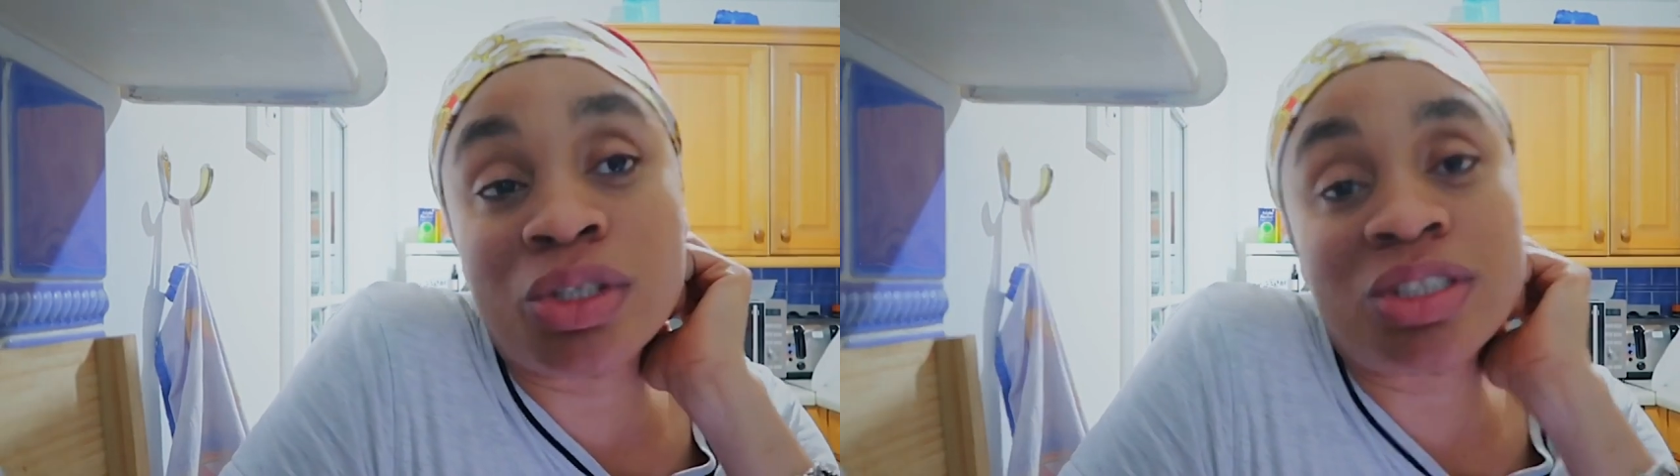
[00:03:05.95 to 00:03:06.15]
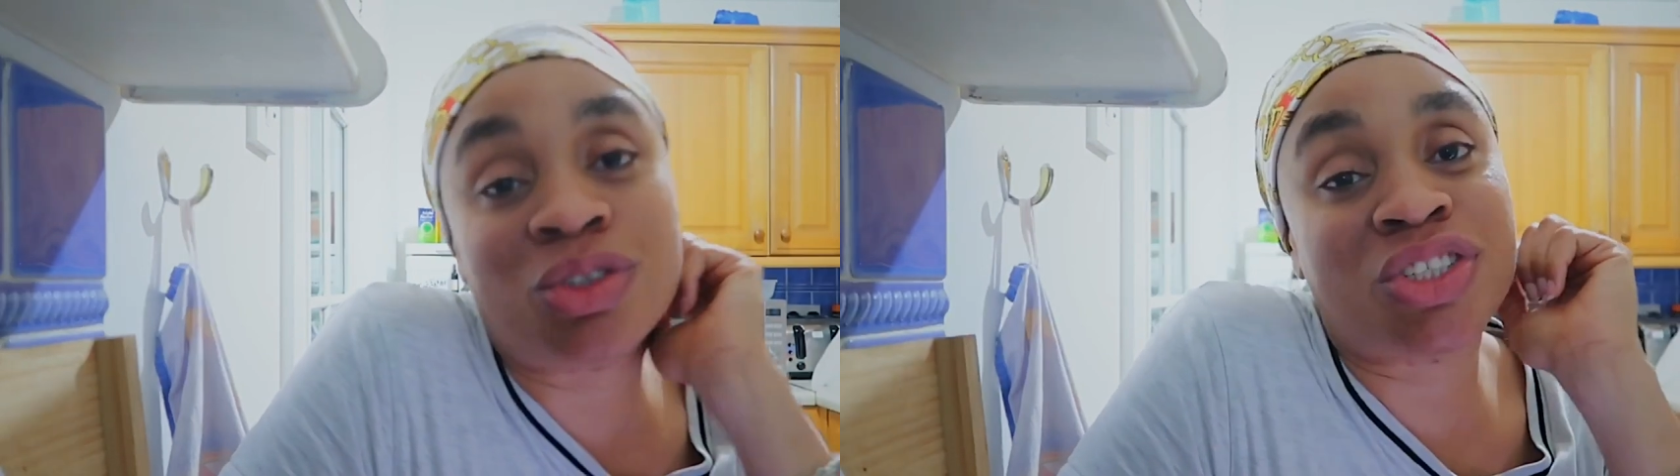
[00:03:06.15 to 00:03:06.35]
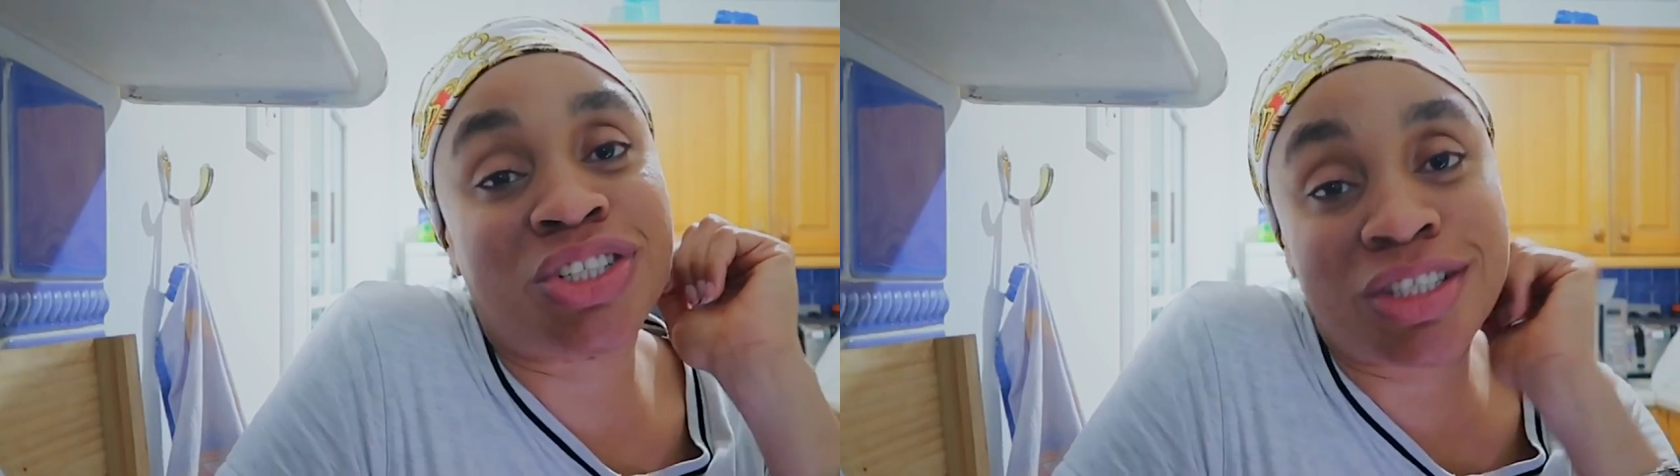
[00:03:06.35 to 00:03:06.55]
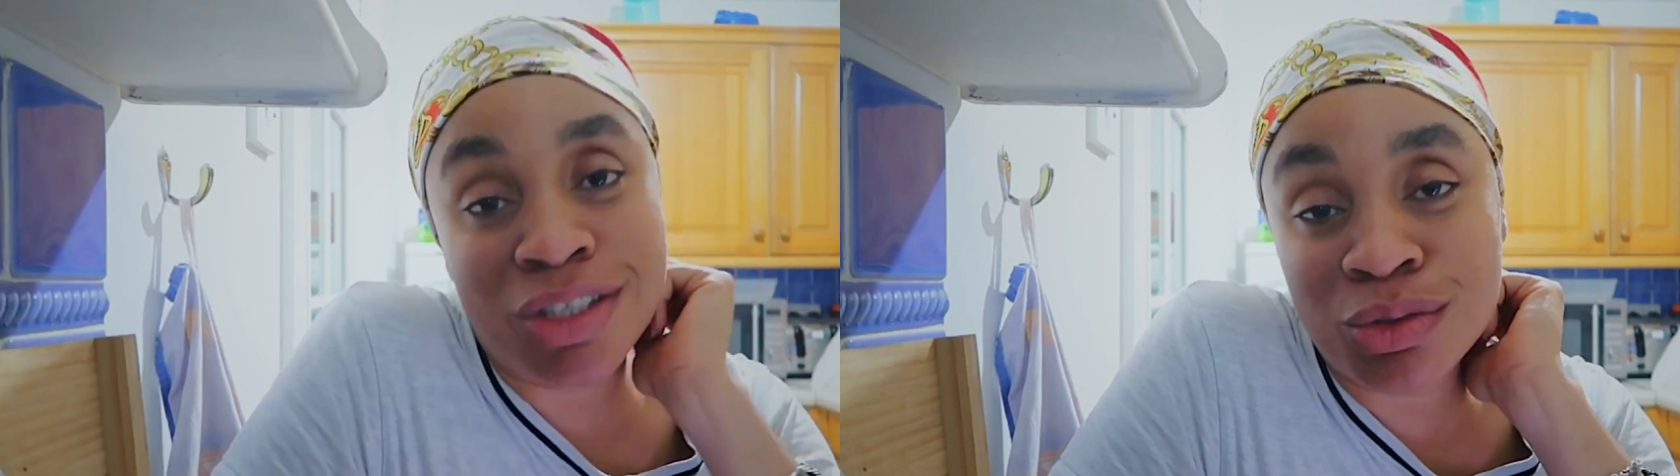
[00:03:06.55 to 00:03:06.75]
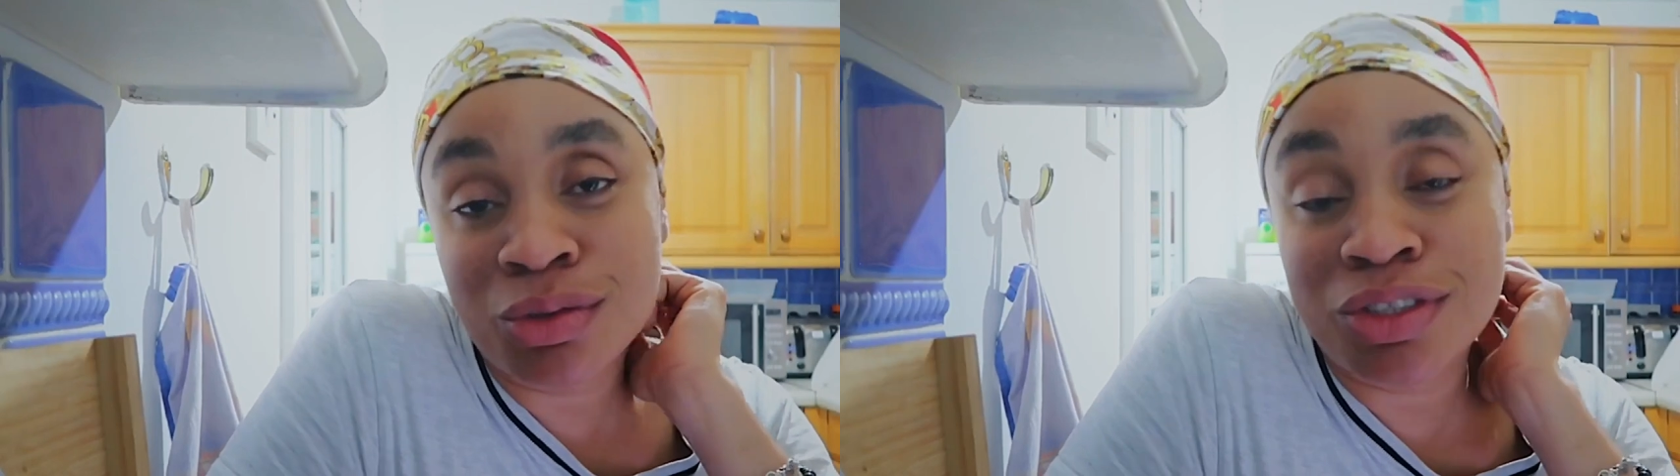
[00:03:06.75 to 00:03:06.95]
until she's
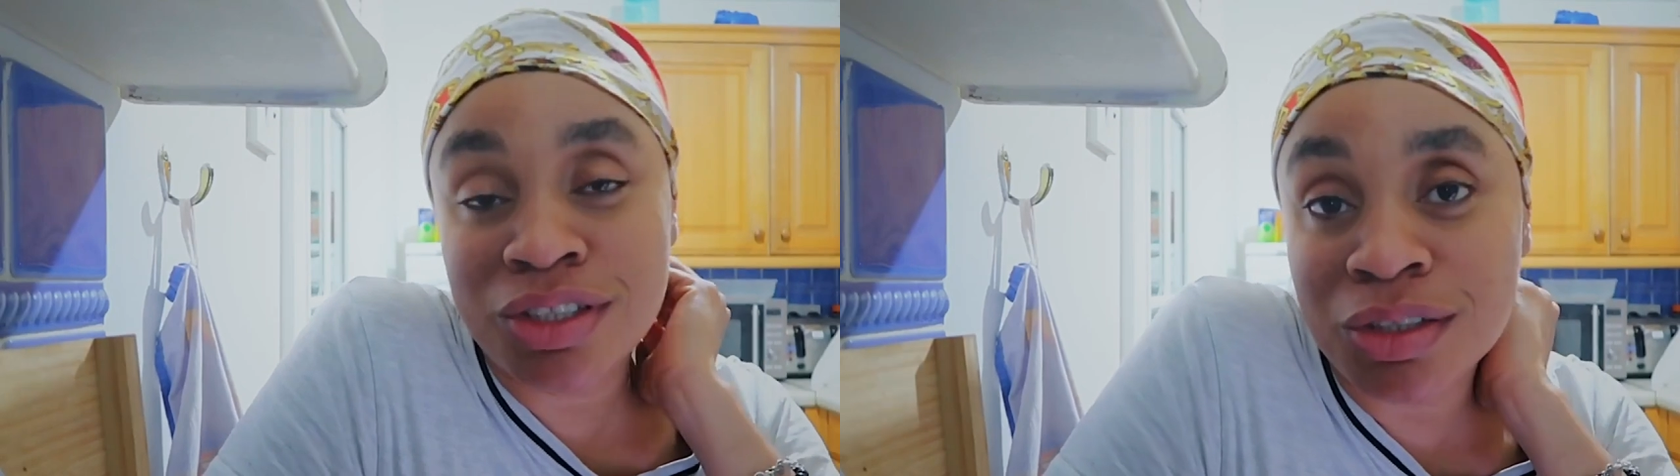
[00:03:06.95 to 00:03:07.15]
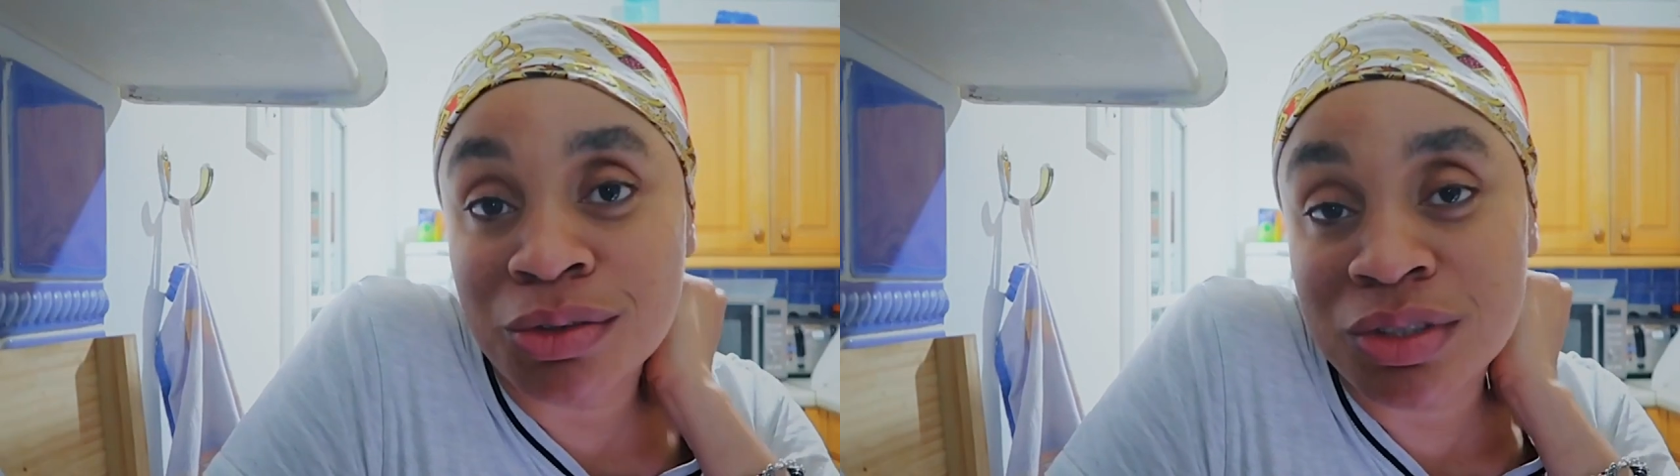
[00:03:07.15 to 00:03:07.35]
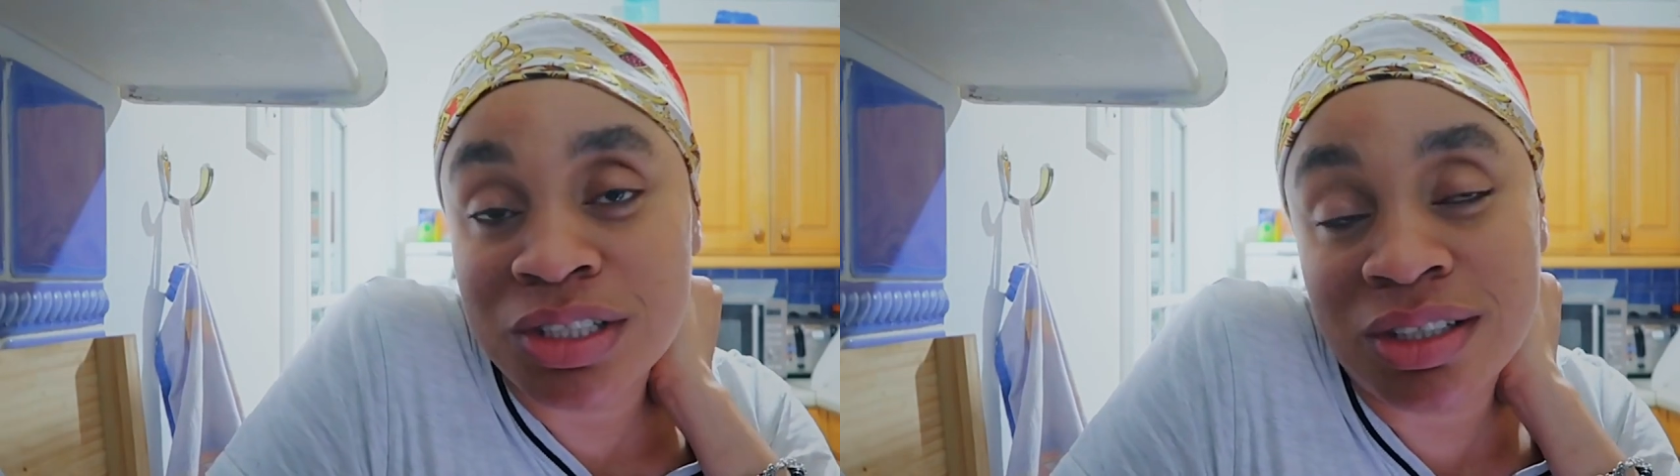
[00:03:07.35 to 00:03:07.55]
single, single,